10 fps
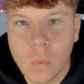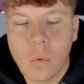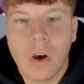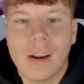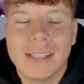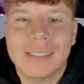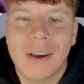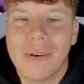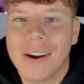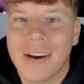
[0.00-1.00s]
What is
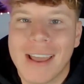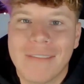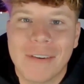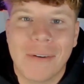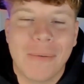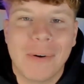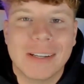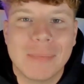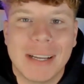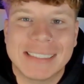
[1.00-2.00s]
going on everyone?
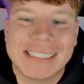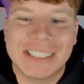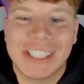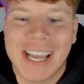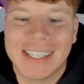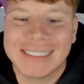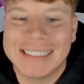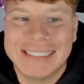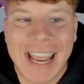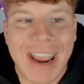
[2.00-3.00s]
Welcome back to the channel.
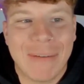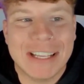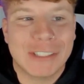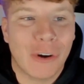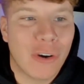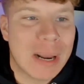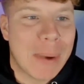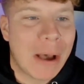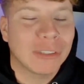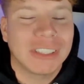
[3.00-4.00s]
Today we are talking
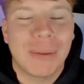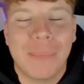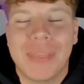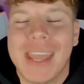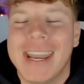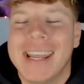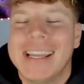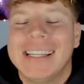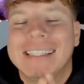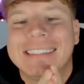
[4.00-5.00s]
about something
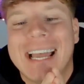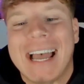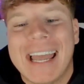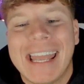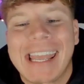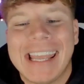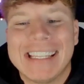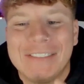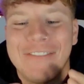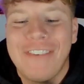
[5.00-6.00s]
that
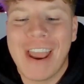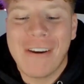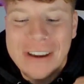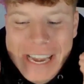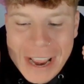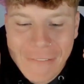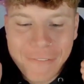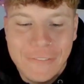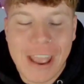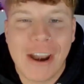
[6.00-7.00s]
is very,
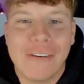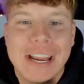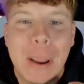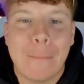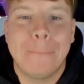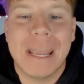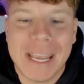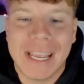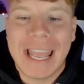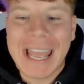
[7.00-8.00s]
very
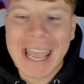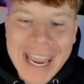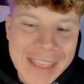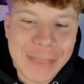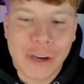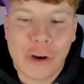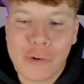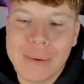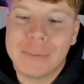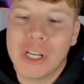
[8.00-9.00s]
big in the
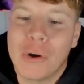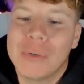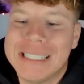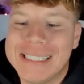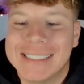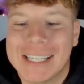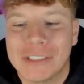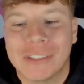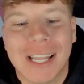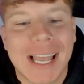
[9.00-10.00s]
crypto
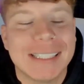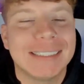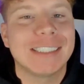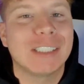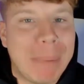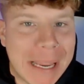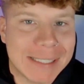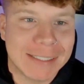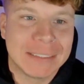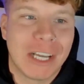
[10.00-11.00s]
decentralized
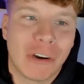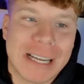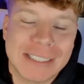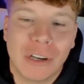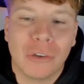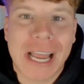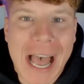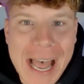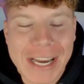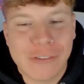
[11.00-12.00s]
space. All right, it's called
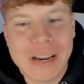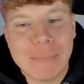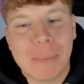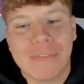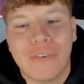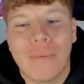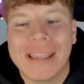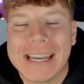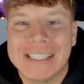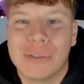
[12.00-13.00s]
Inery, but before we
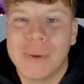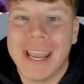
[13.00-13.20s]
get into